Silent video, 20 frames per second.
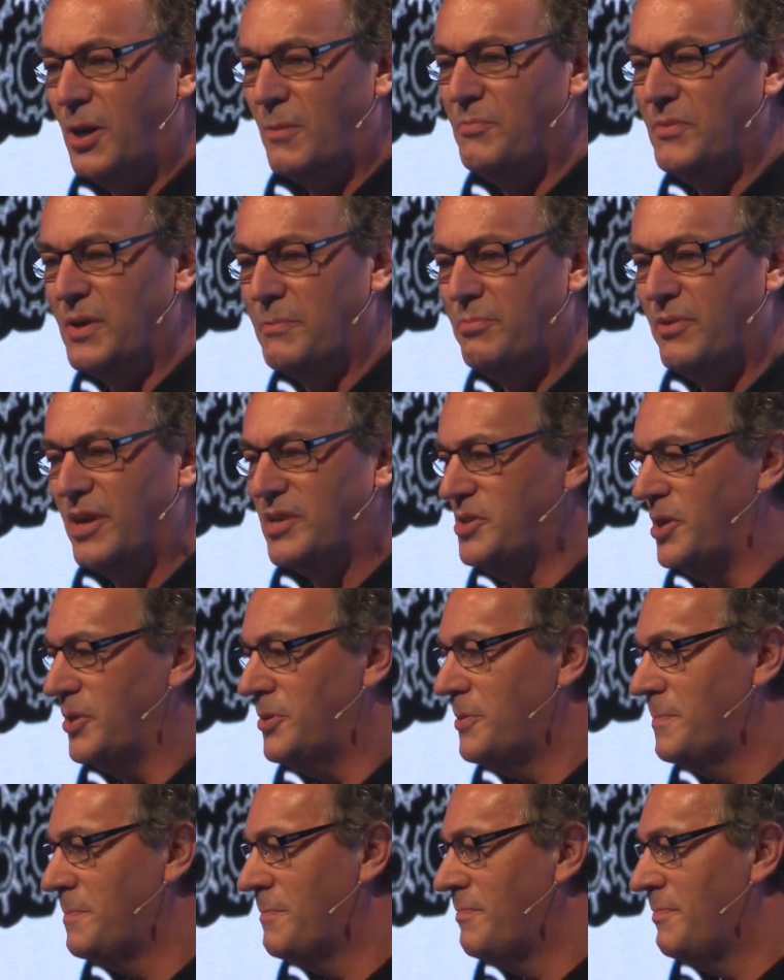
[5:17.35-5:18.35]

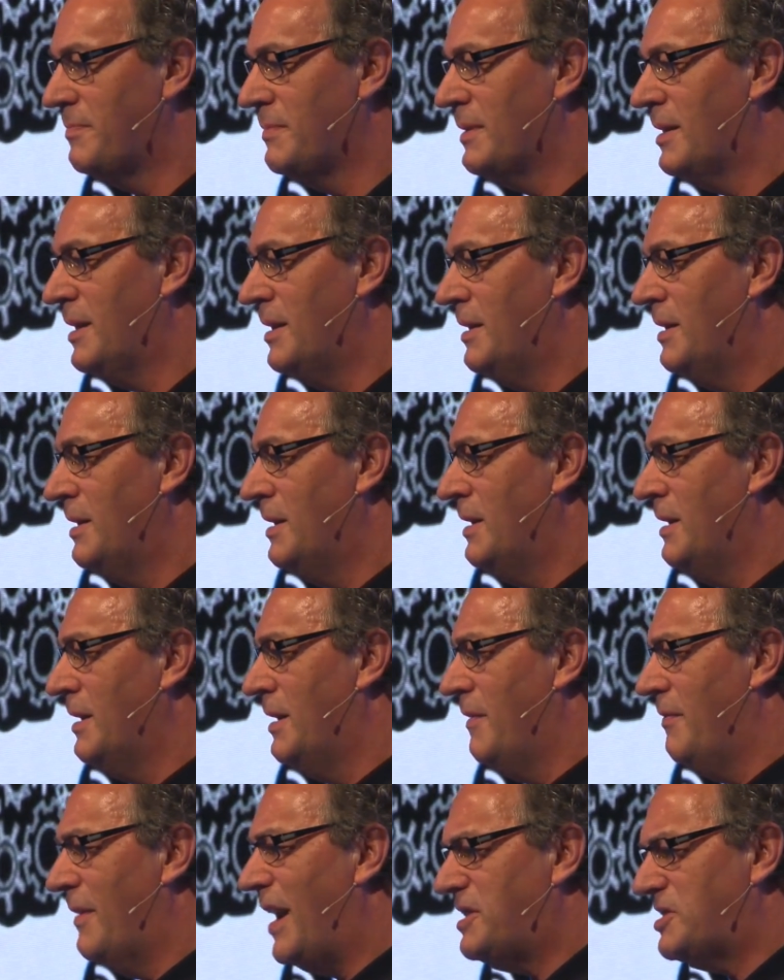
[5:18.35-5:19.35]
omnipresent.
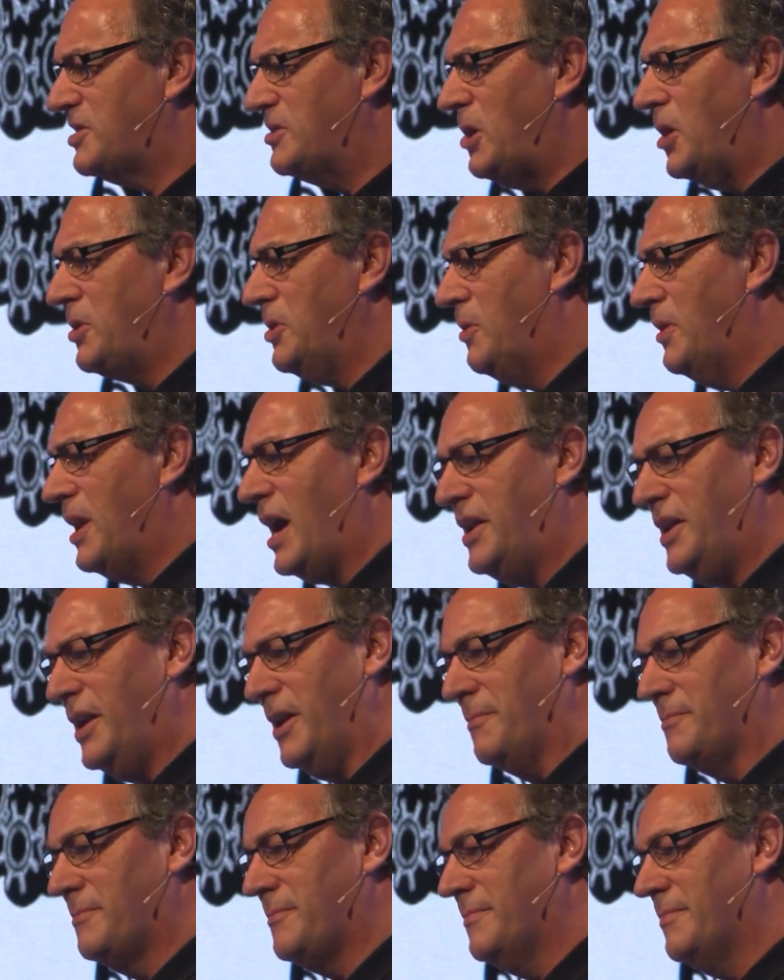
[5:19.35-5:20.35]
That's not a good
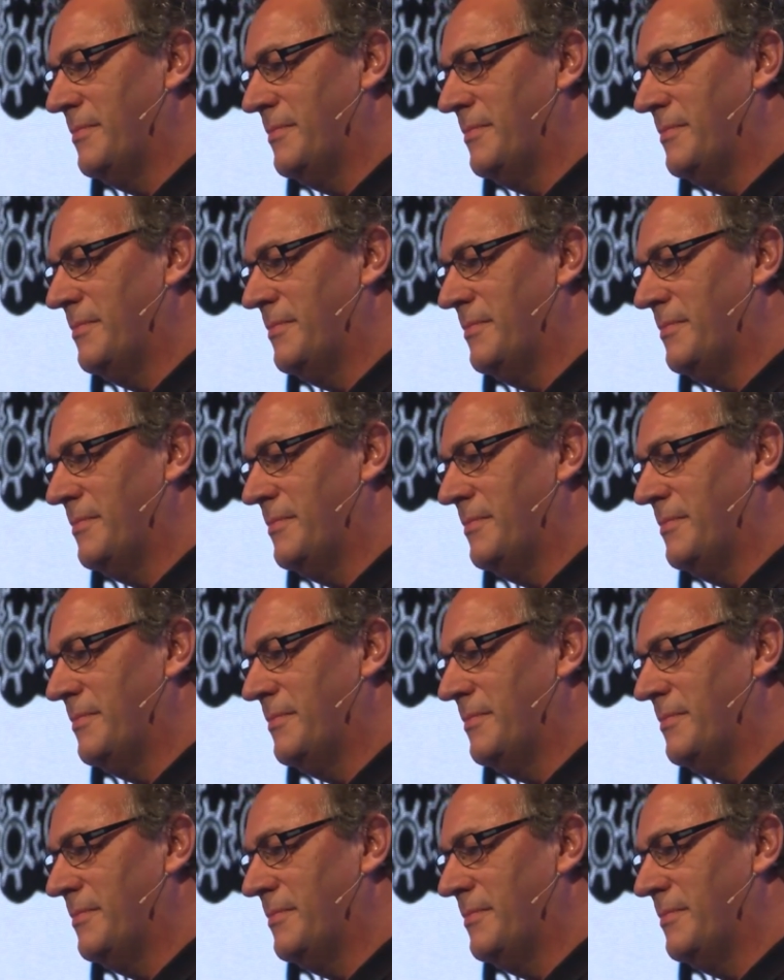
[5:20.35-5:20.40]
idea.